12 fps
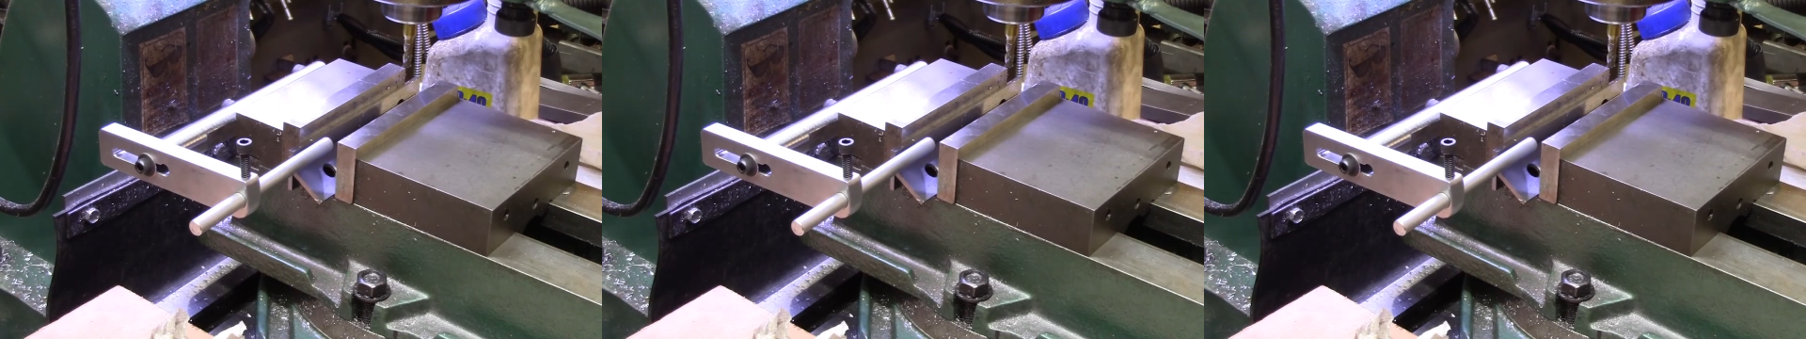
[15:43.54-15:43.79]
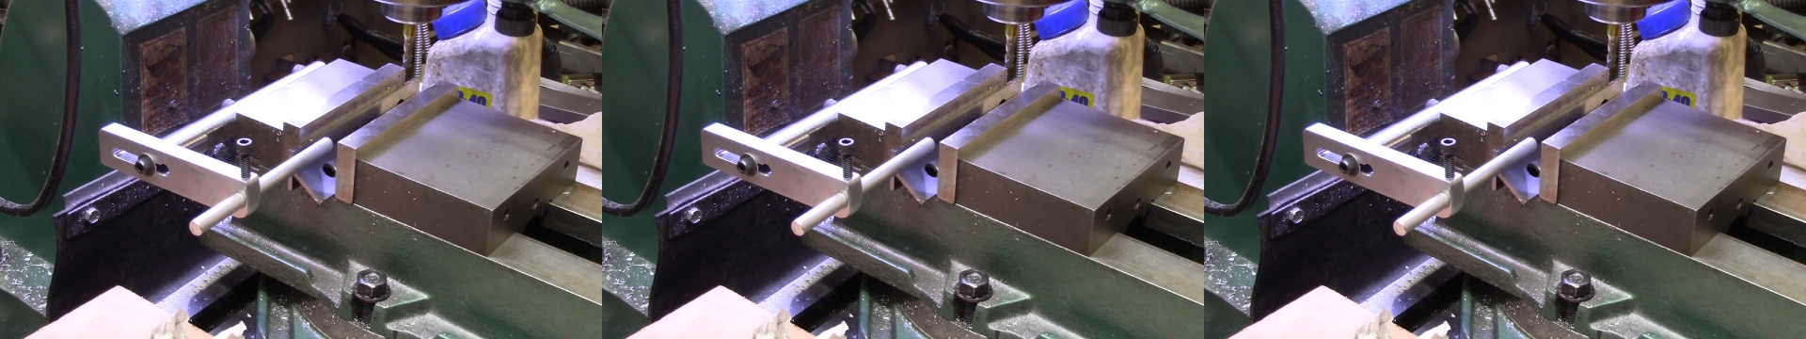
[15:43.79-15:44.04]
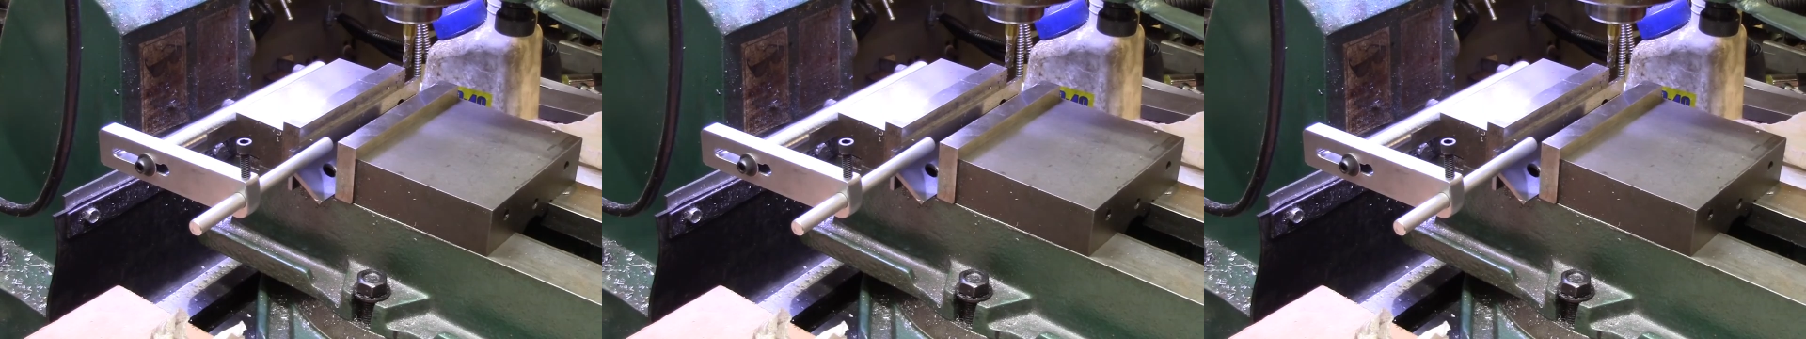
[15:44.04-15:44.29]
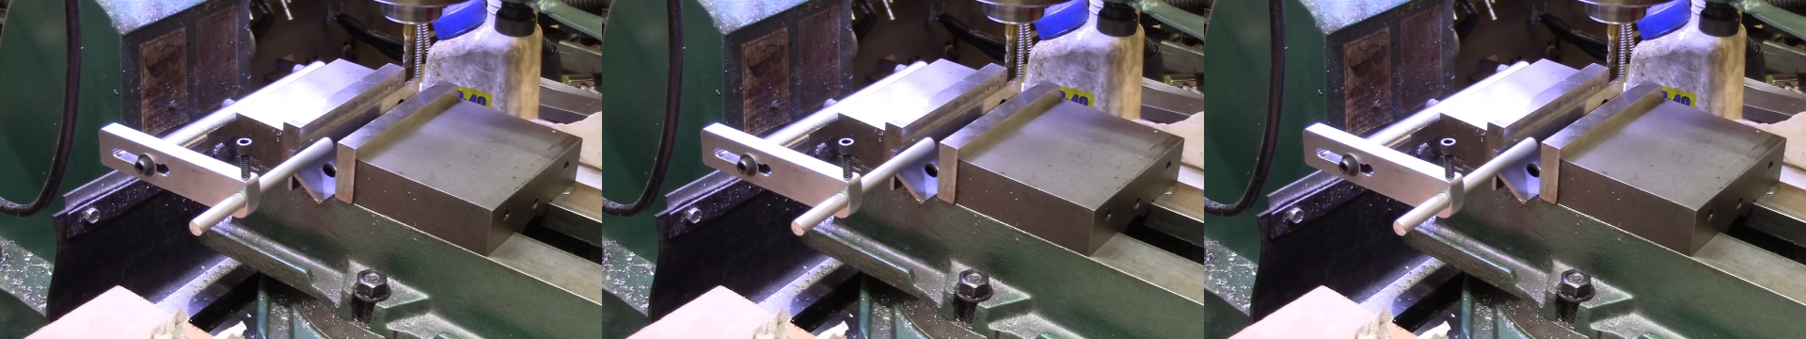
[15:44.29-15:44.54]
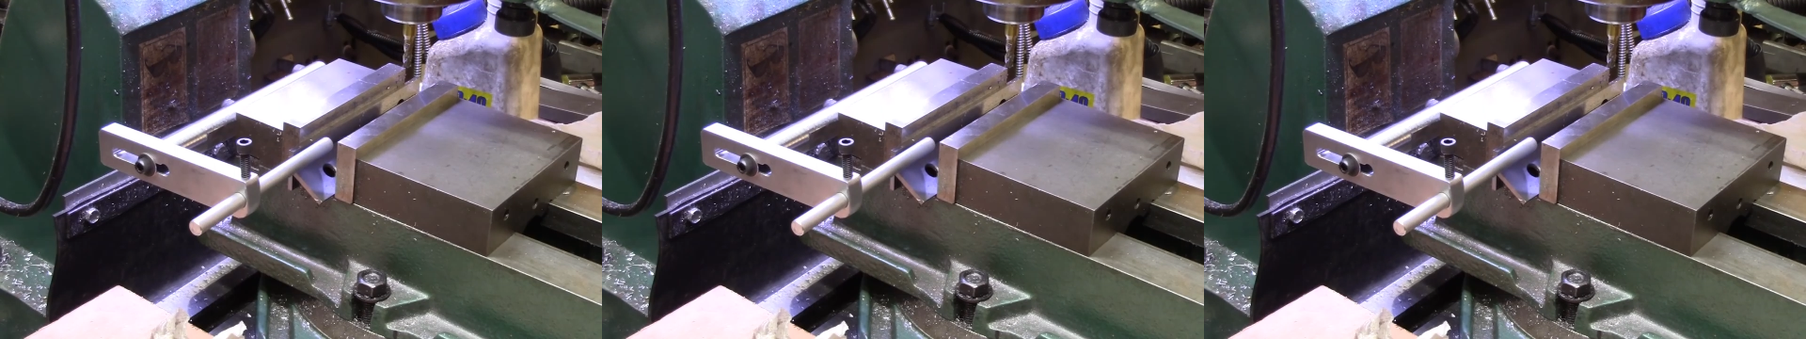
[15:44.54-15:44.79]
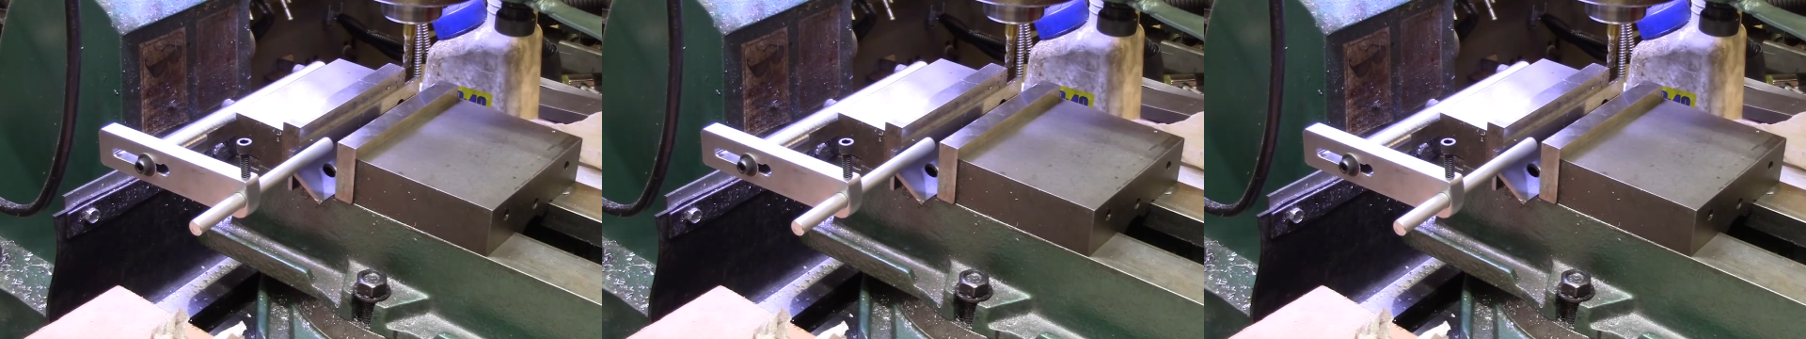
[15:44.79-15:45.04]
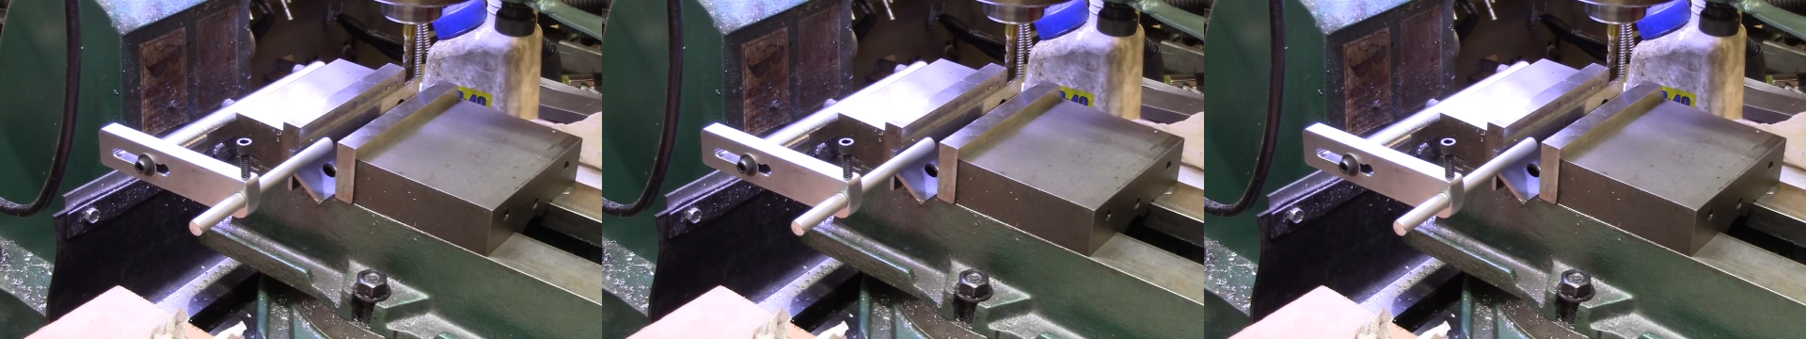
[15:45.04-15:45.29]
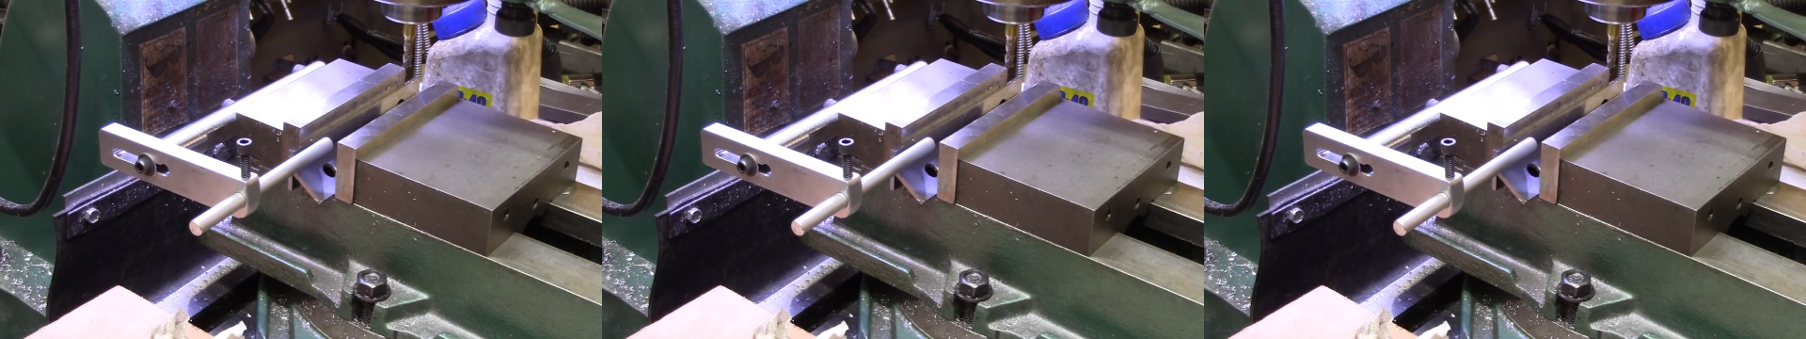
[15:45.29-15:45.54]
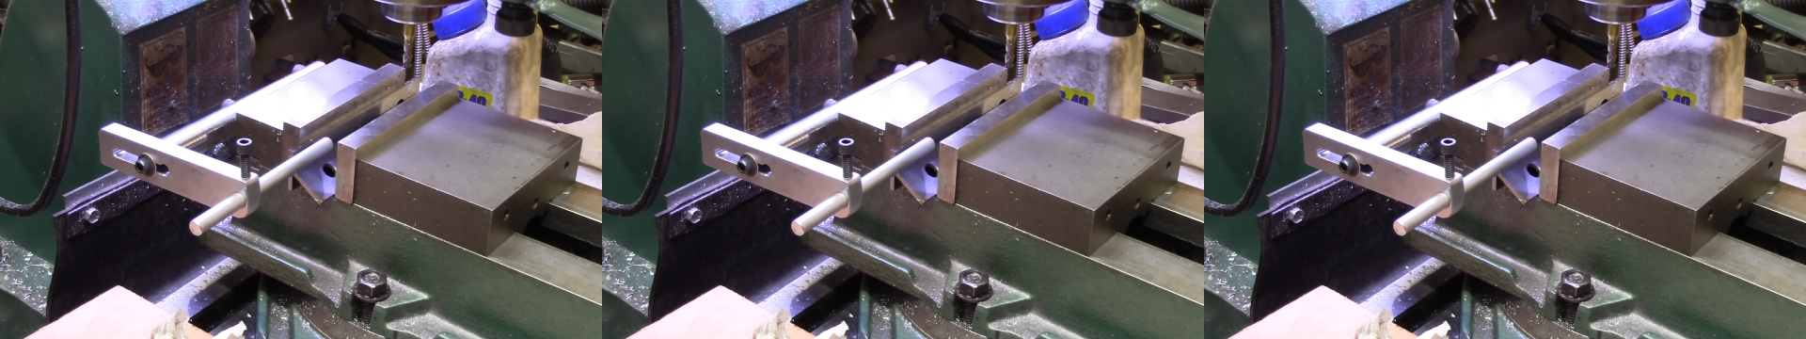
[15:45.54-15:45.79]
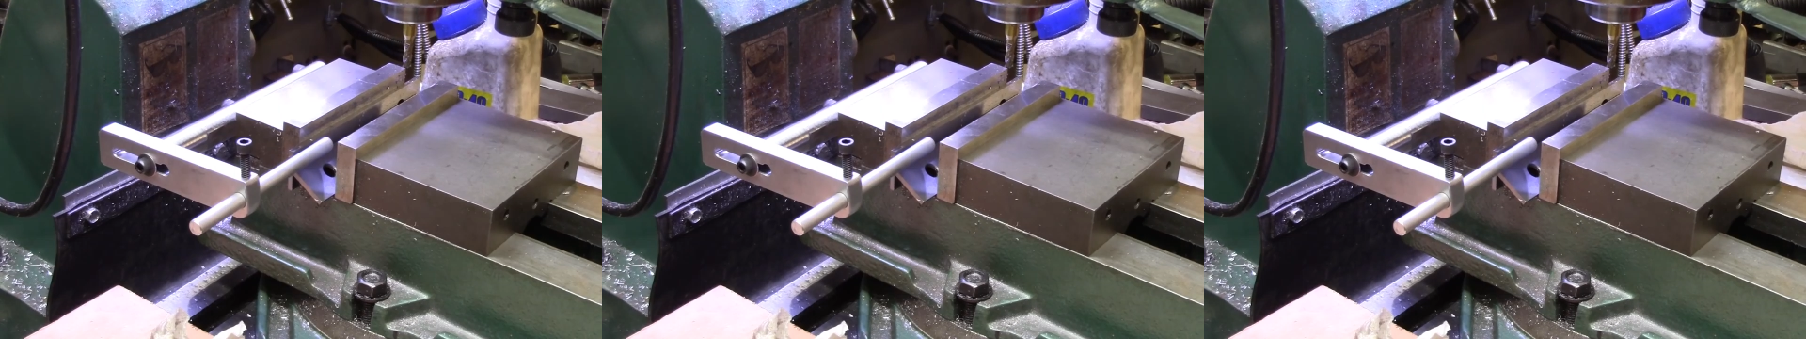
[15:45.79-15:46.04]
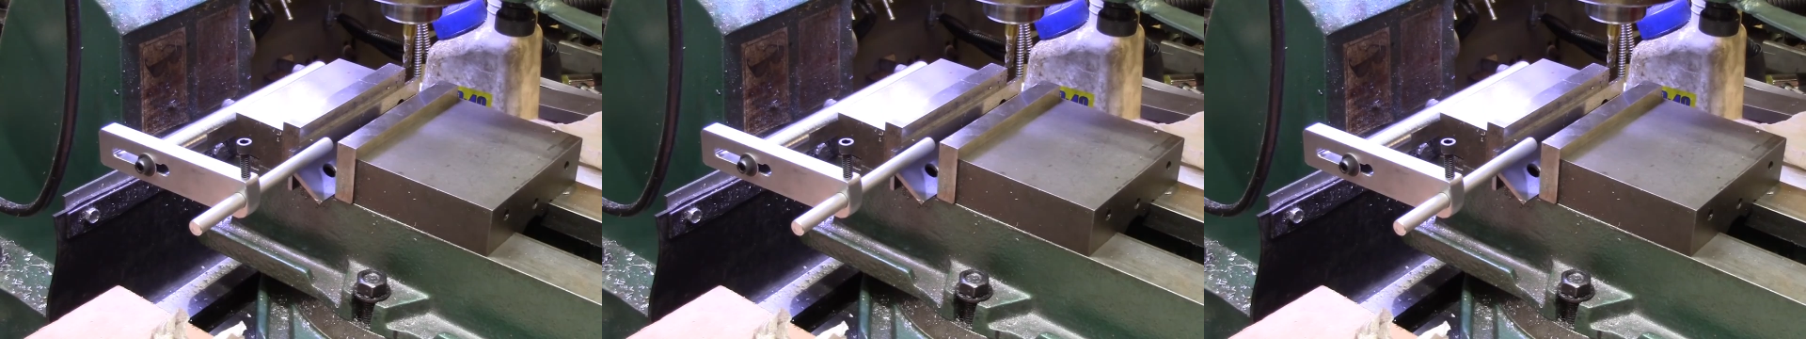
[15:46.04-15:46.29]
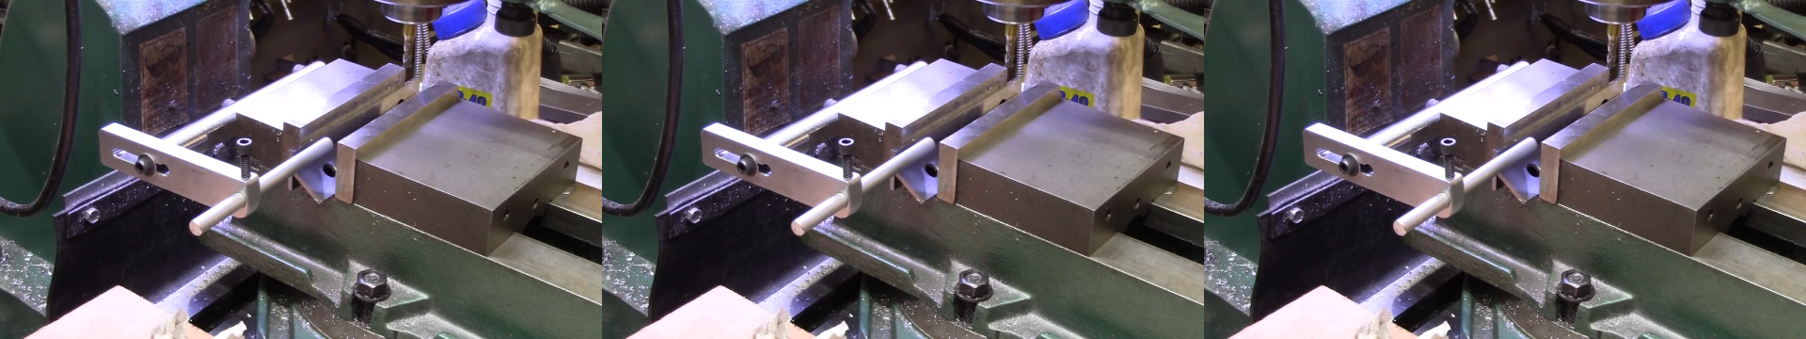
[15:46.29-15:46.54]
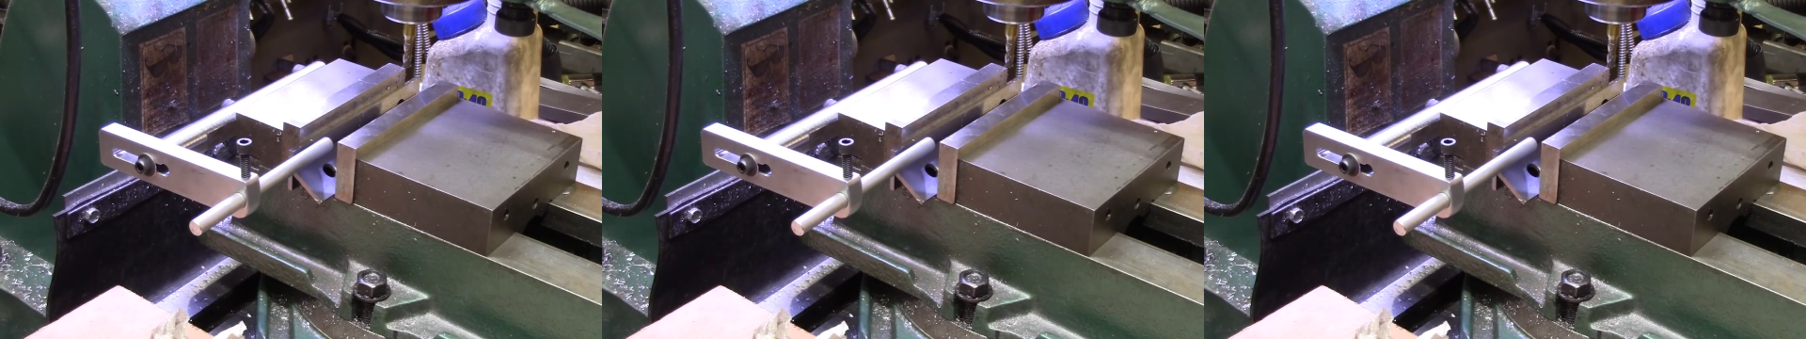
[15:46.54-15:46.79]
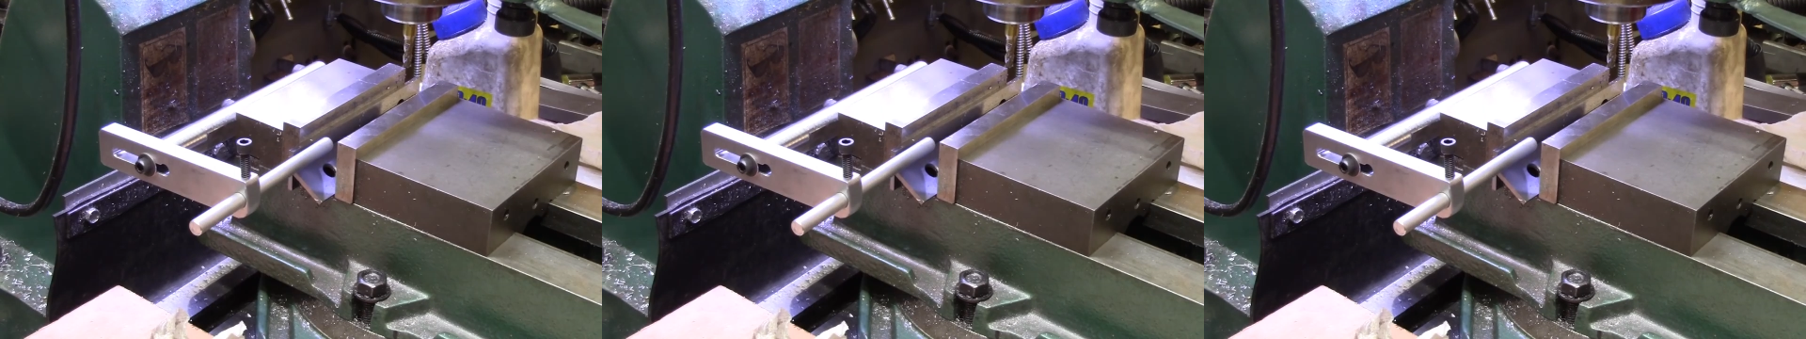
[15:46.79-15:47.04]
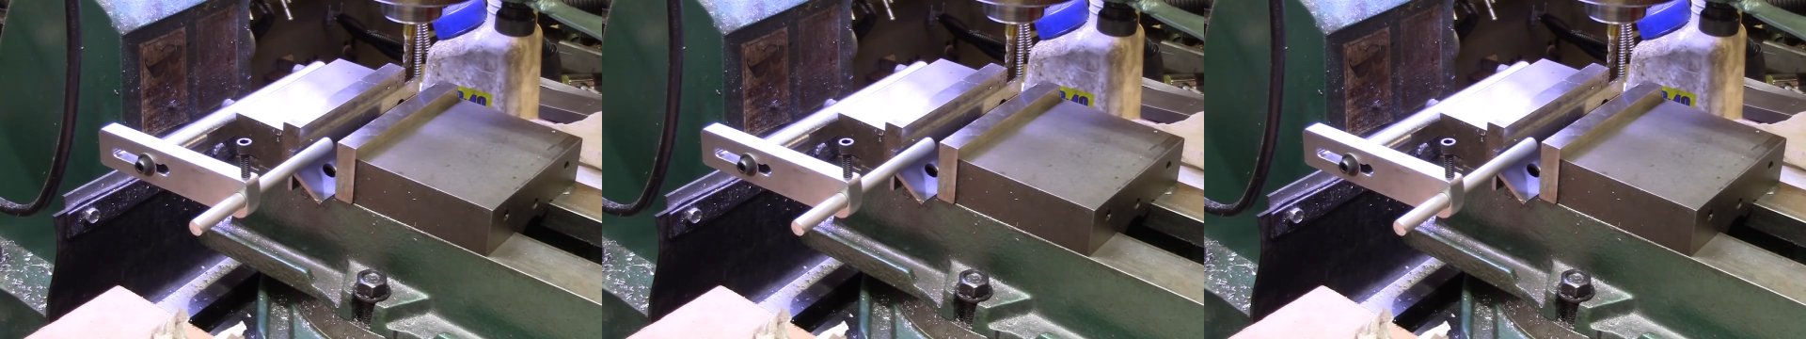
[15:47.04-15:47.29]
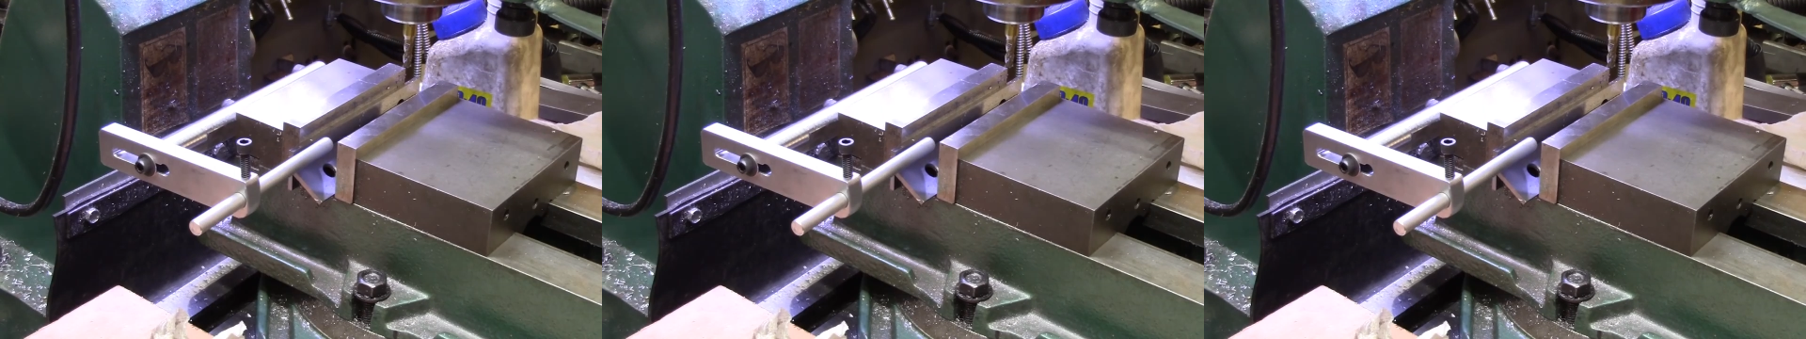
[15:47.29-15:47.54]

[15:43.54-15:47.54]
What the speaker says: [unreadable: no face in view]